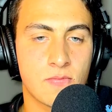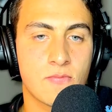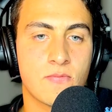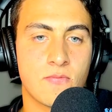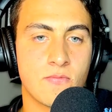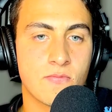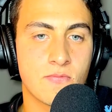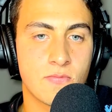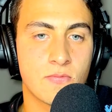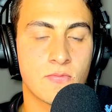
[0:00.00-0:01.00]
Hmm.
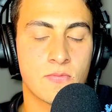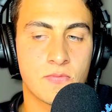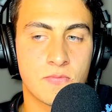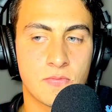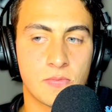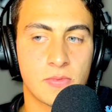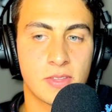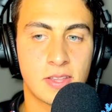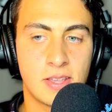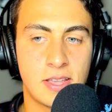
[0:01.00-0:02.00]
hmm.
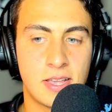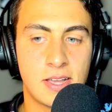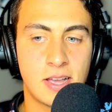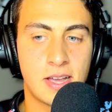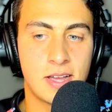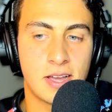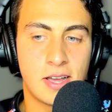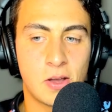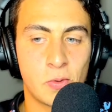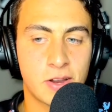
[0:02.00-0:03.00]

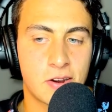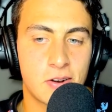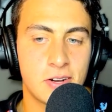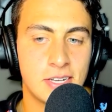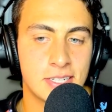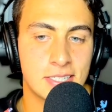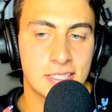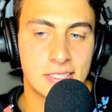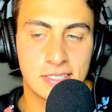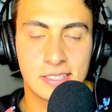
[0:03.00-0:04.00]
A recurring
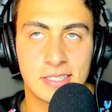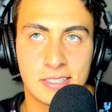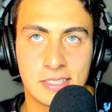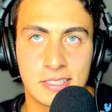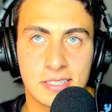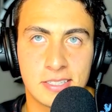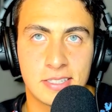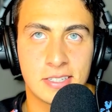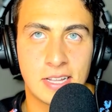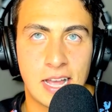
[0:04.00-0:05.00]

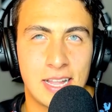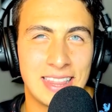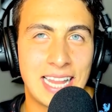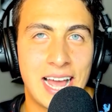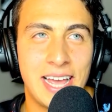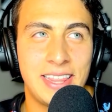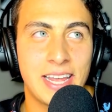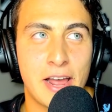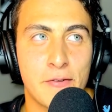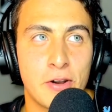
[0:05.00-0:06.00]
line
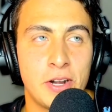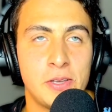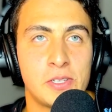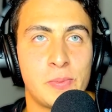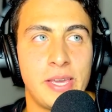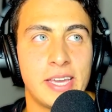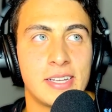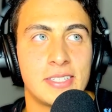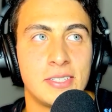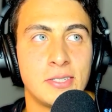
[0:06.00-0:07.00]
that I've heard you speak
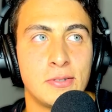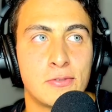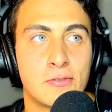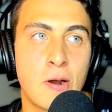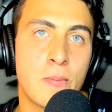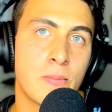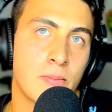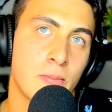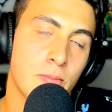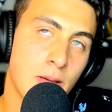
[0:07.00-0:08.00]
into
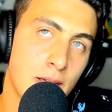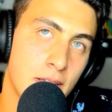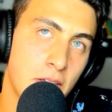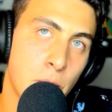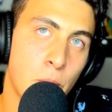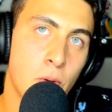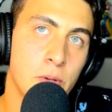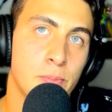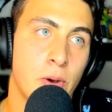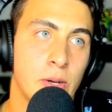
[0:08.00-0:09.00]
from your po-
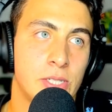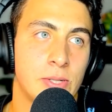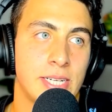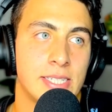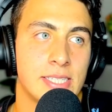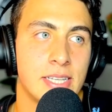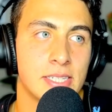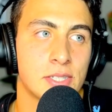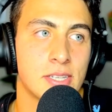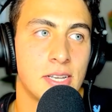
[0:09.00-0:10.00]
poetry is
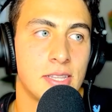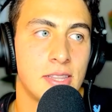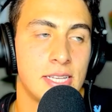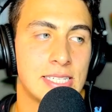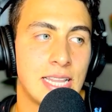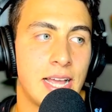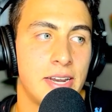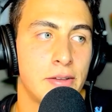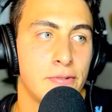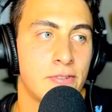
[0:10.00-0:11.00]
this this
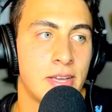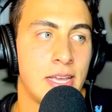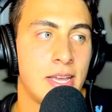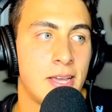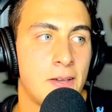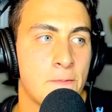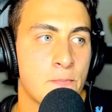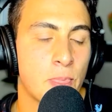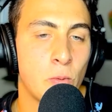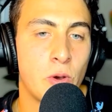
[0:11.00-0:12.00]
line of
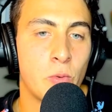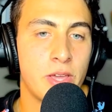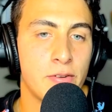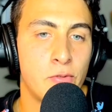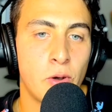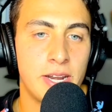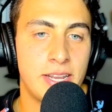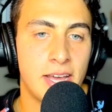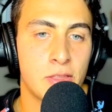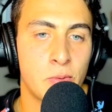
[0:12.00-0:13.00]
when we avoid
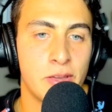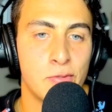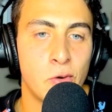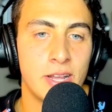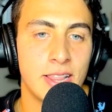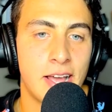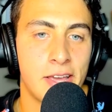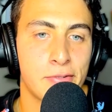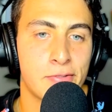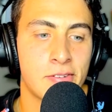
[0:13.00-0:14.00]
death we avoid
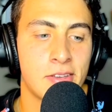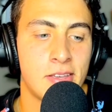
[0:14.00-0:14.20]
life